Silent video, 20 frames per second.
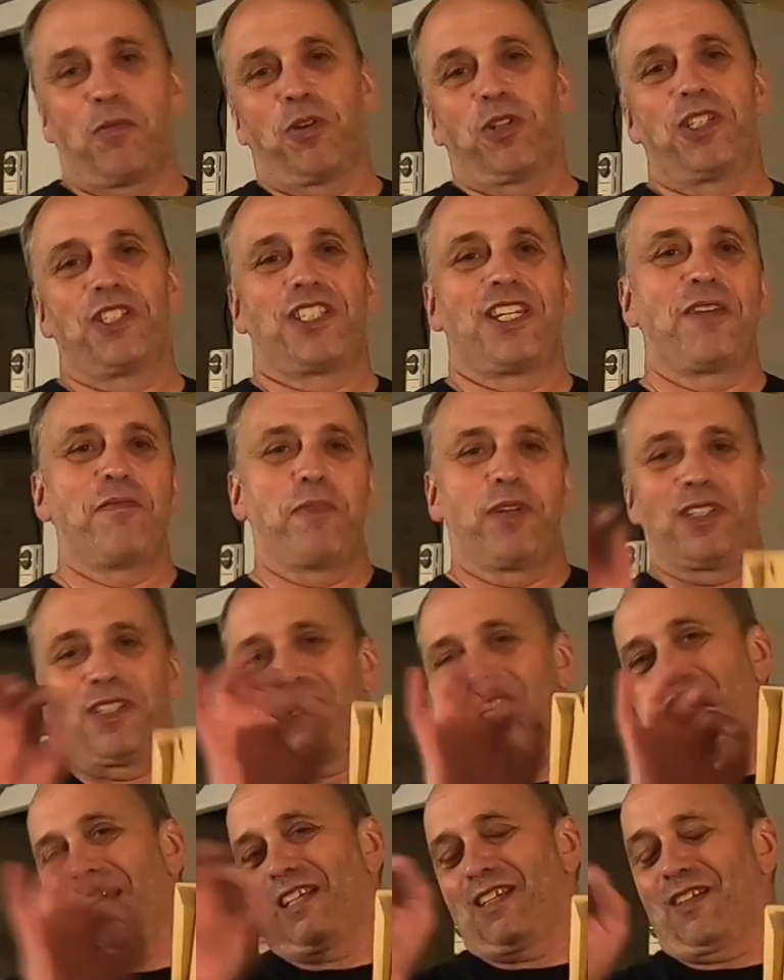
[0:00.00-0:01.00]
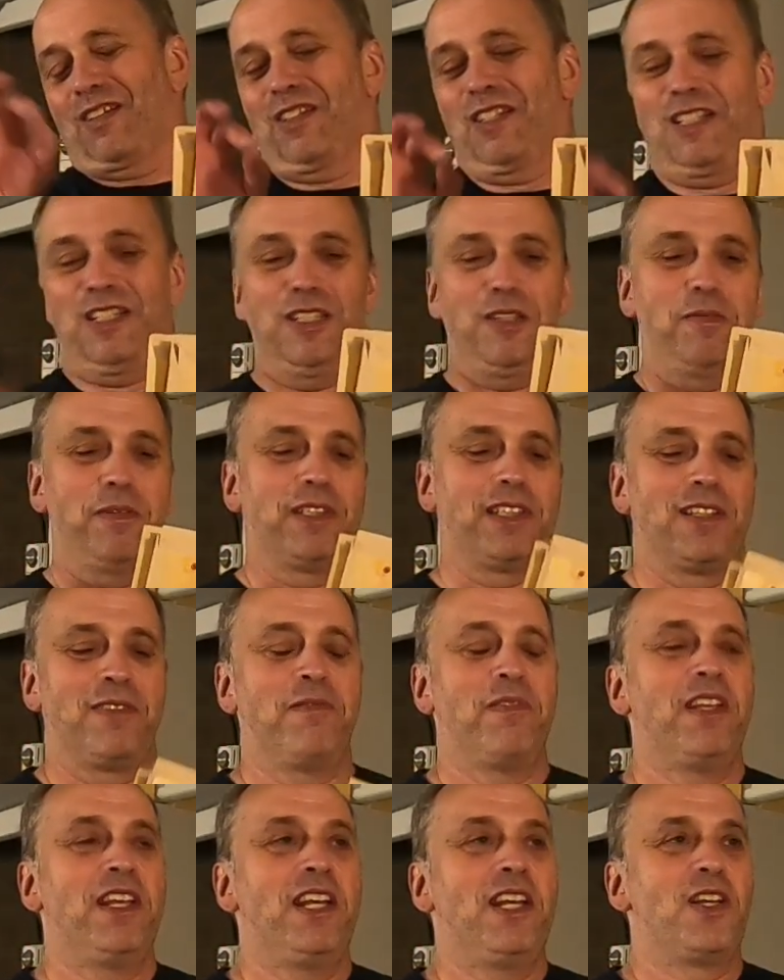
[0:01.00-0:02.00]
about the same, but like a little bit.
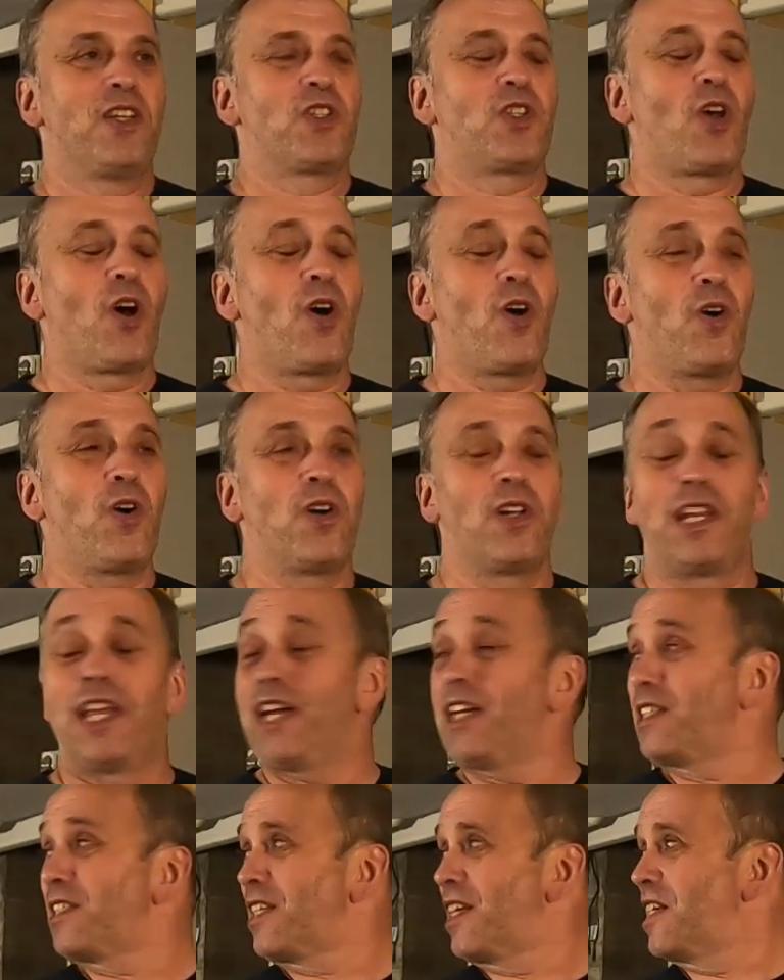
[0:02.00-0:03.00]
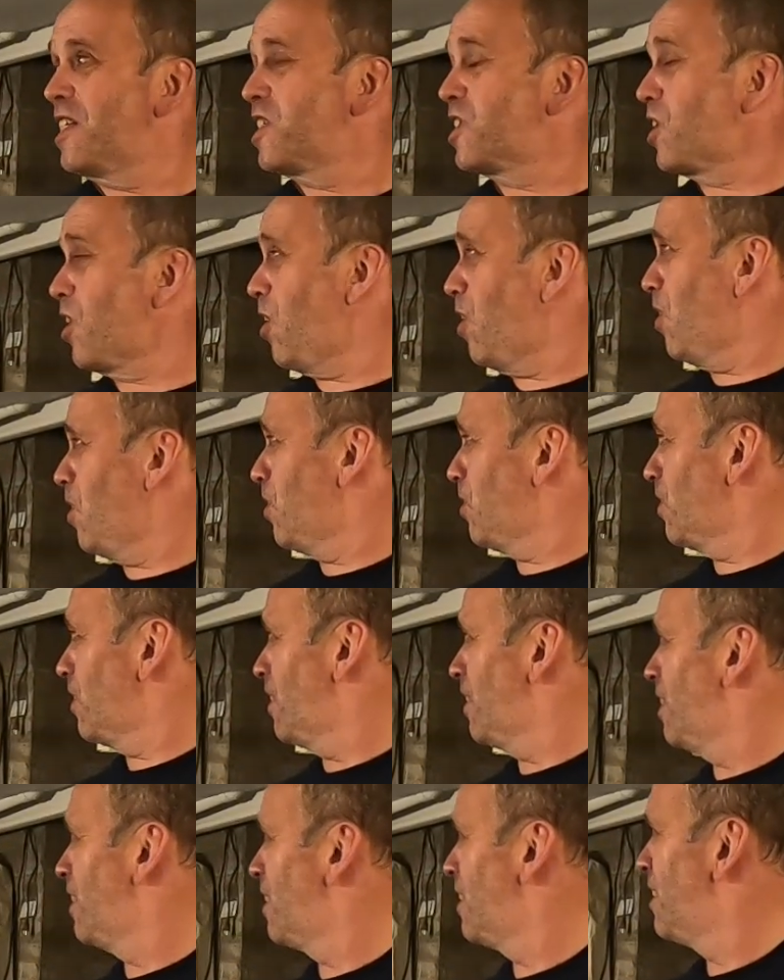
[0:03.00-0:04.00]
So let's
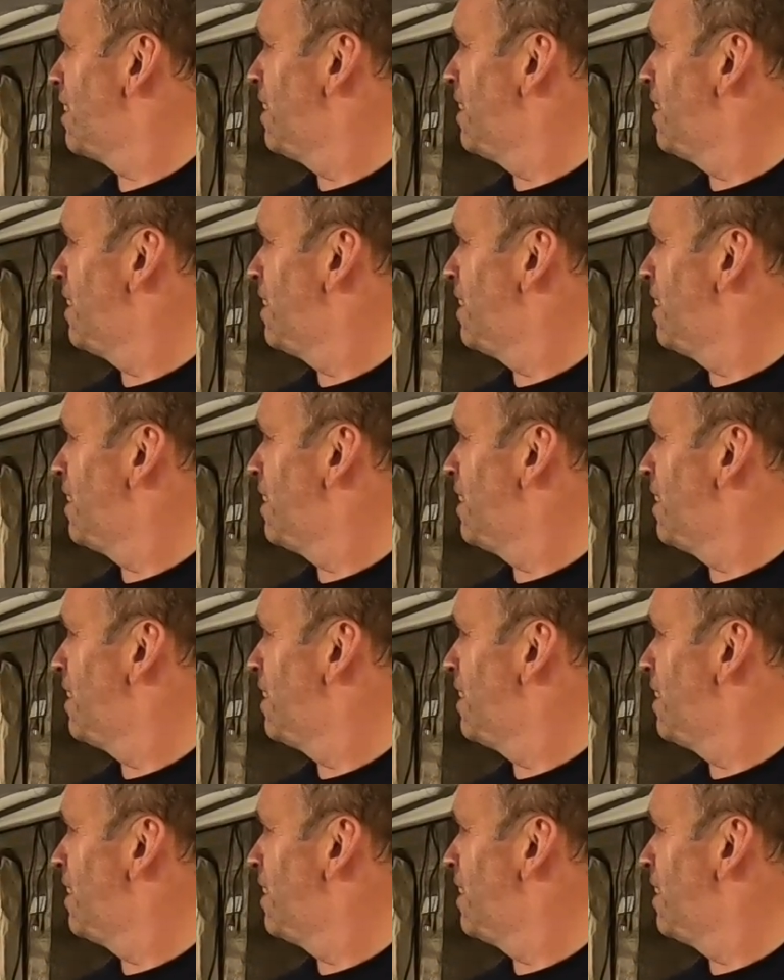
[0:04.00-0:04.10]
install.